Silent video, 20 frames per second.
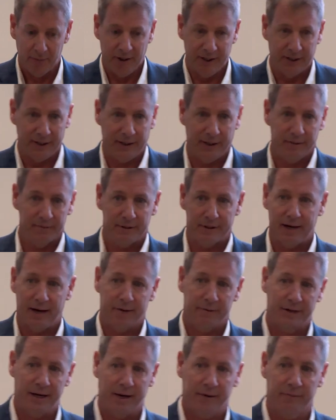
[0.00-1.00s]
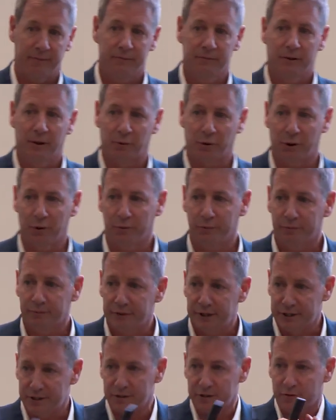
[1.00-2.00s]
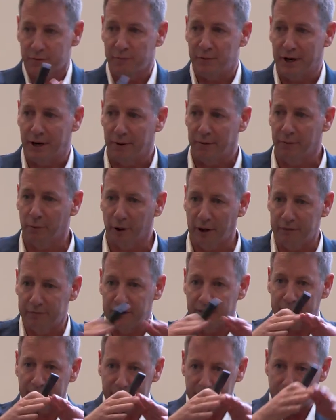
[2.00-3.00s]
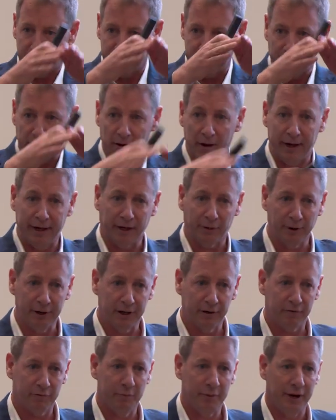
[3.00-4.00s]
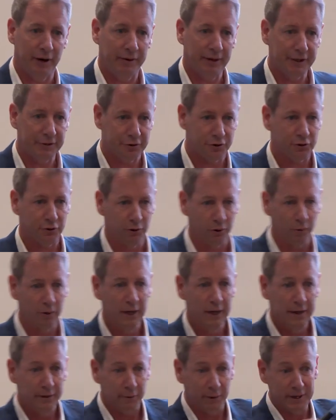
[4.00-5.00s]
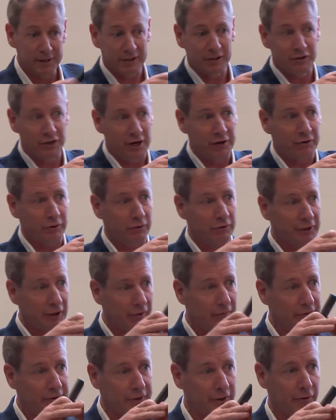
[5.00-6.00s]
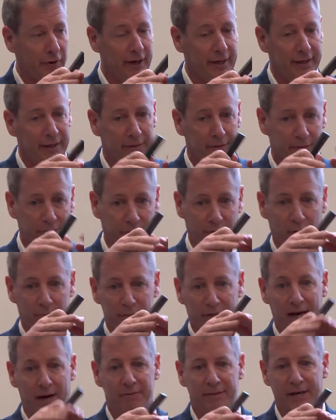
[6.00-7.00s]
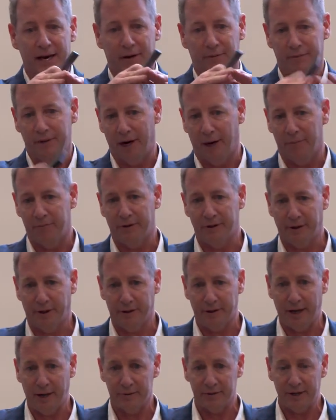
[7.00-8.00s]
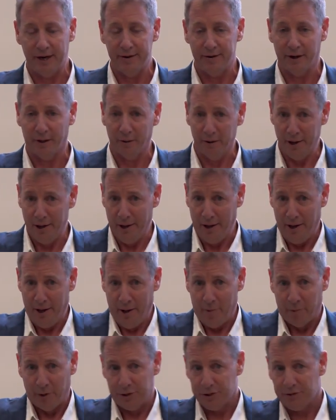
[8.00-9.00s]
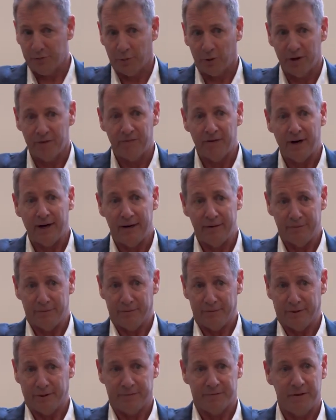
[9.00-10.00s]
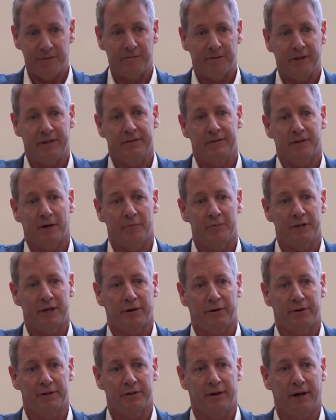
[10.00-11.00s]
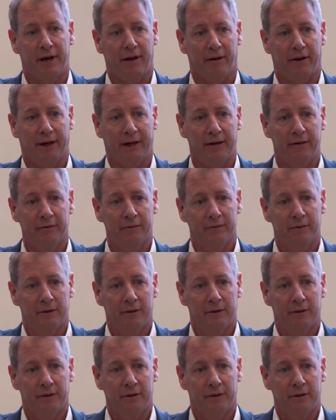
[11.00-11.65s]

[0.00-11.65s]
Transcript: B D, the downtown, and we'll go distance from there, and we'll have a de you know, declining gradient from there, and that's true. There is a gentle de de gradient from downtown out the, outside there, but there's forty-five to fifty subcenters in L A, in